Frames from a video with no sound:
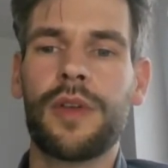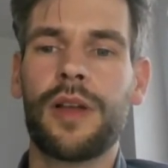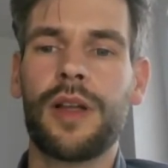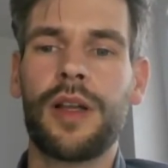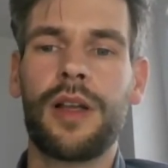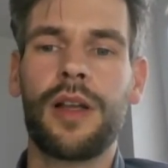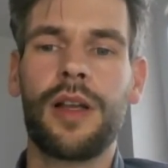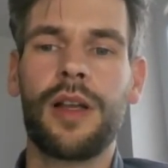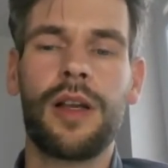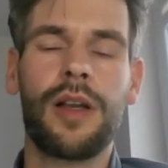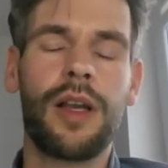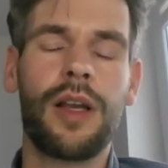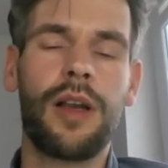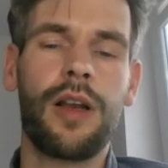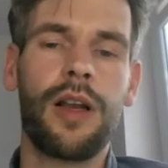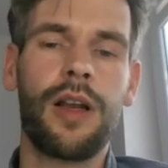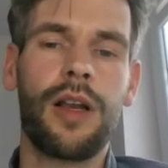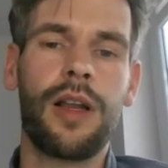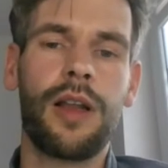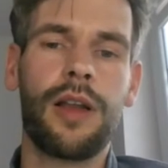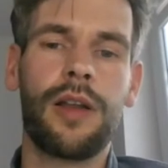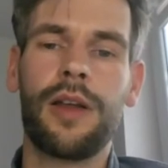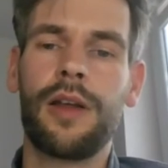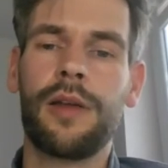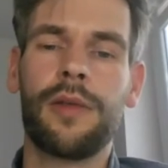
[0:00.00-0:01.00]

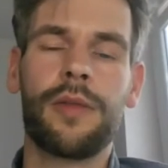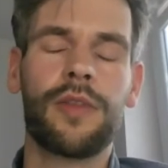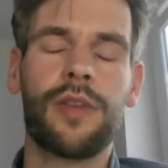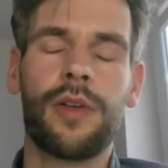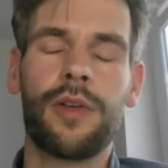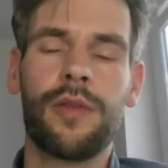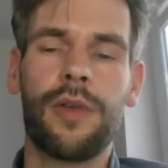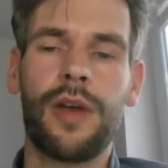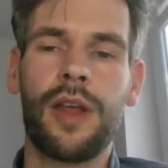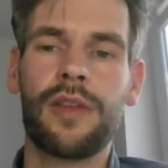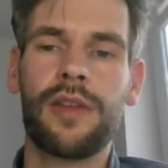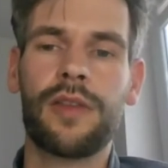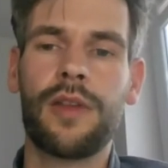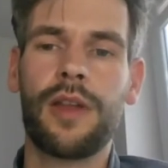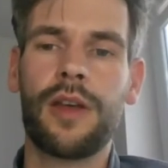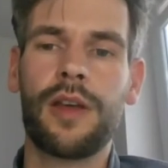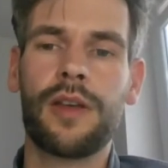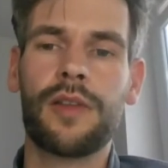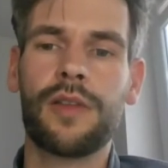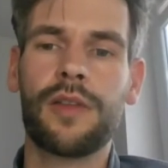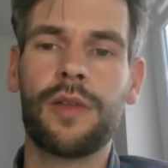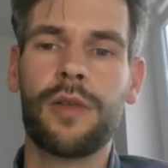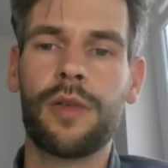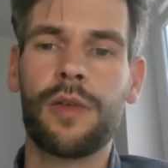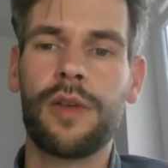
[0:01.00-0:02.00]
as
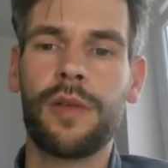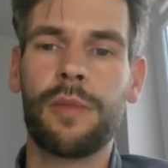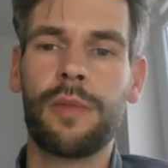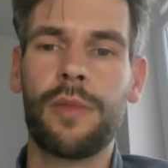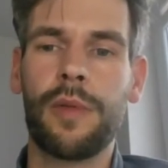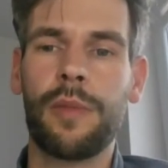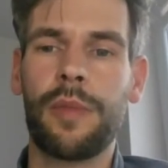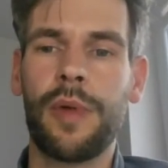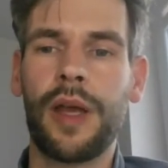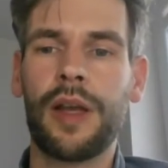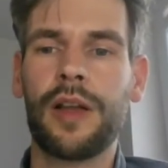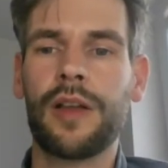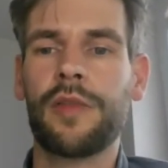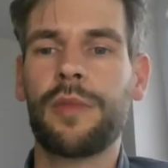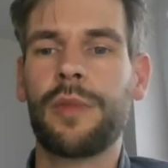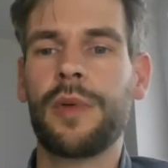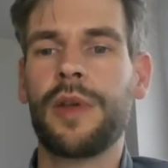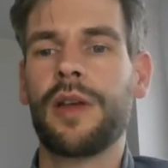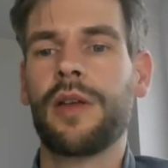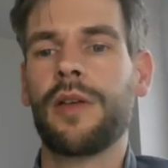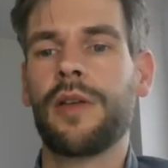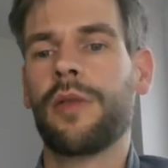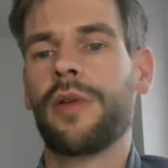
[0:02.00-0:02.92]
there's no panels being,